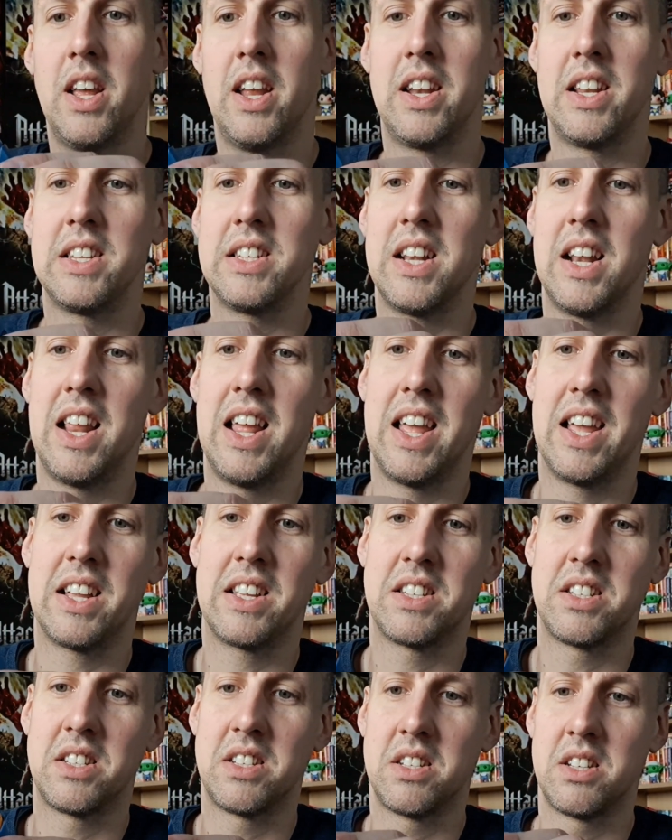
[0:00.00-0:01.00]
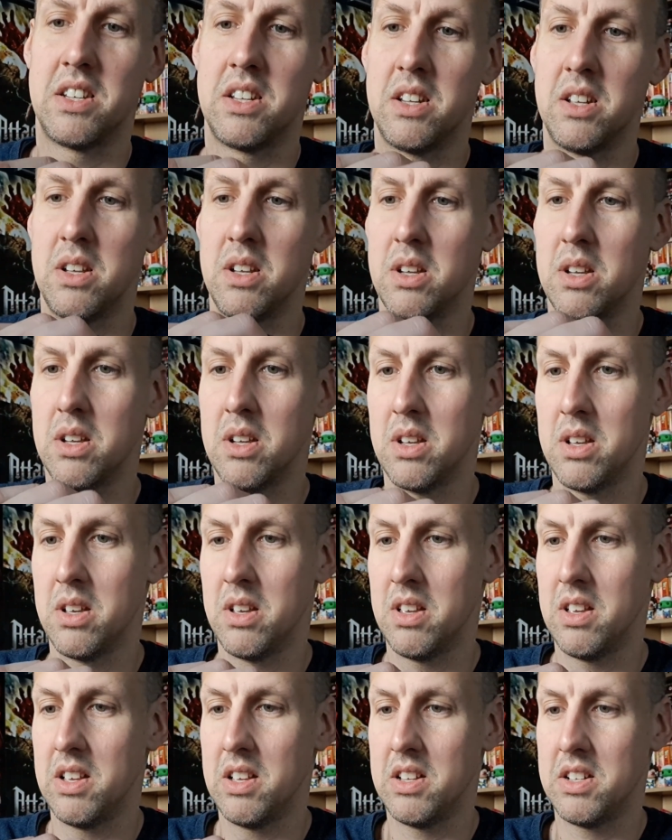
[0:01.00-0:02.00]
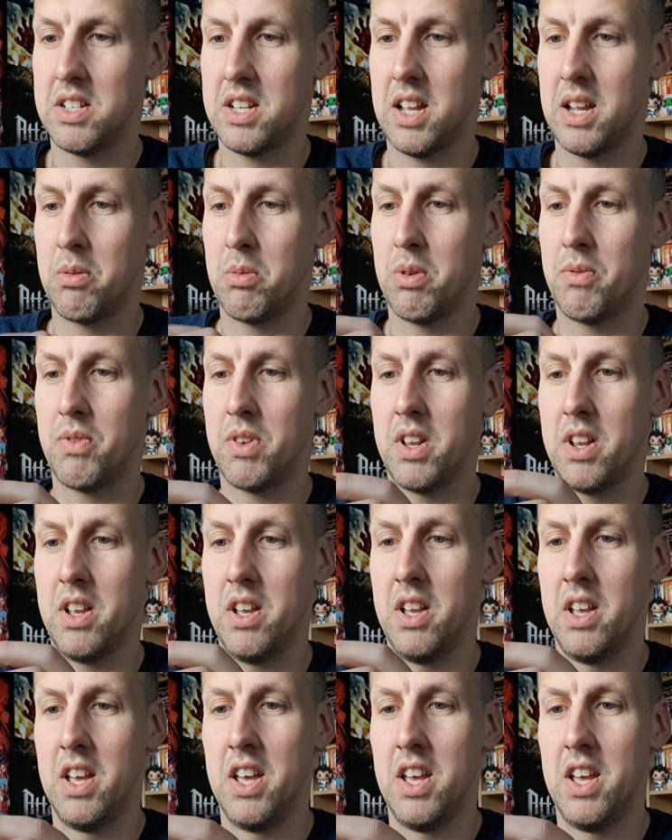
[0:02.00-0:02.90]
and his legs, so with the